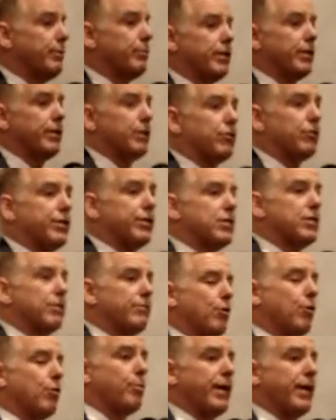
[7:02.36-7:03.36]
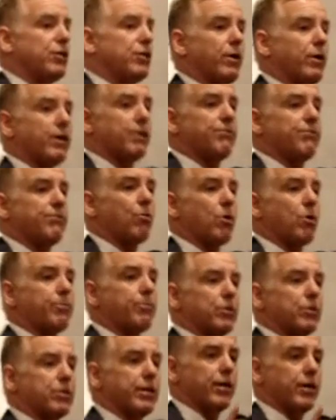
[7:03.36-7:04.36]
people increased their vote by
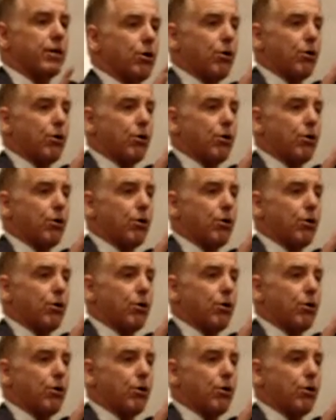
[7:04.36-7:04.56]
24%